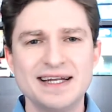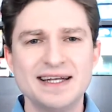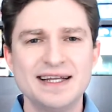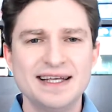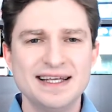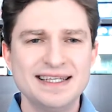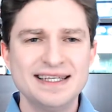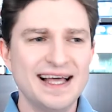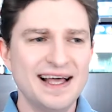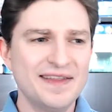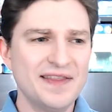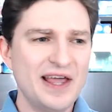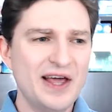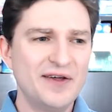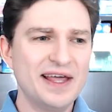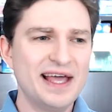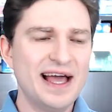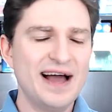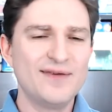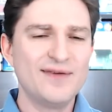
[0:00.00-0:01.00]
Yeah, they
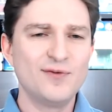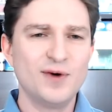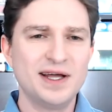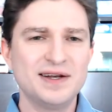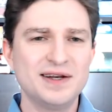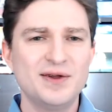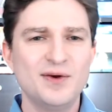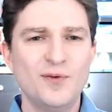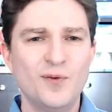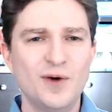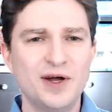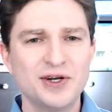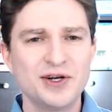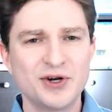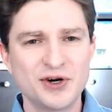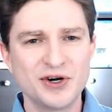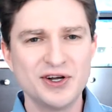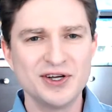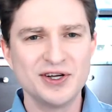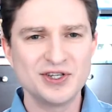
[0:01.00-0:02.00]
only have one
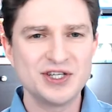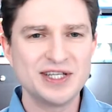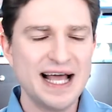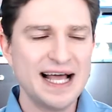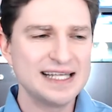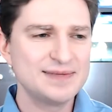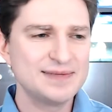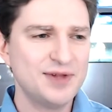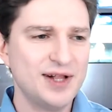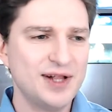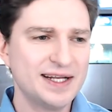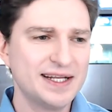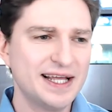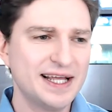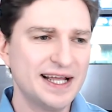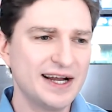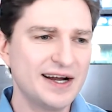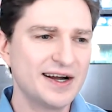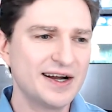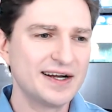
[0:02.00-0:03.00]
girl. She has blonde
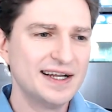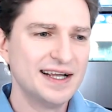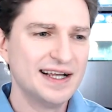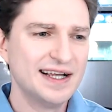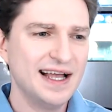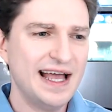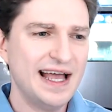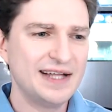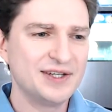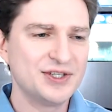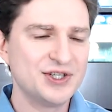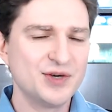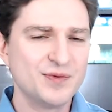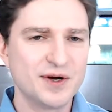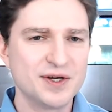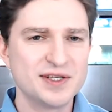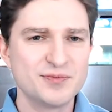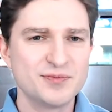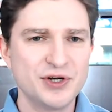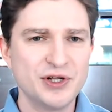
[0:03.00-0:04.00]
hair, and she
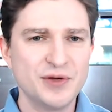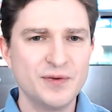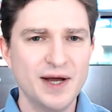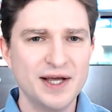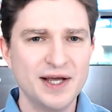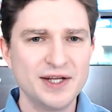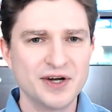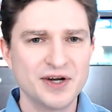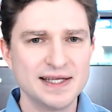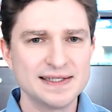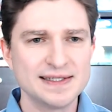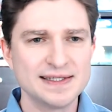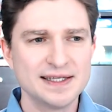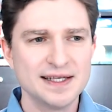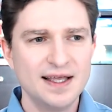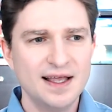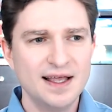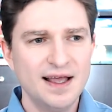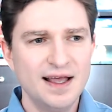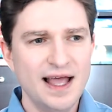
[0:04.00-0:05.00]
wears a pretty white dress,
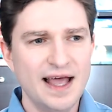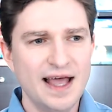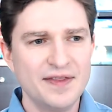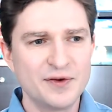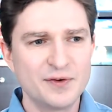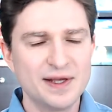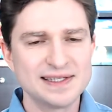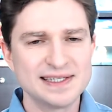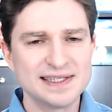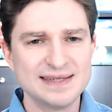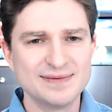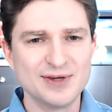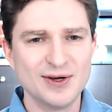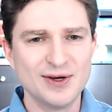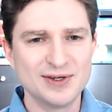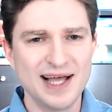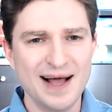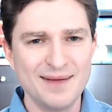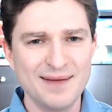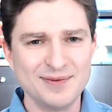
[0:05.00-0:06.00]
and the rest
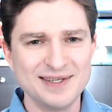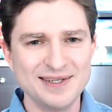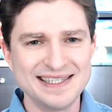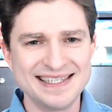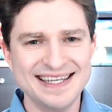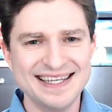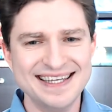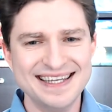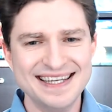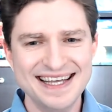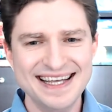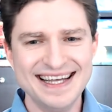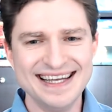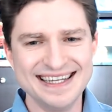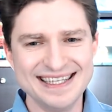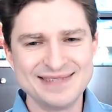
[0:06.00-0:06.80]
is topless, and it's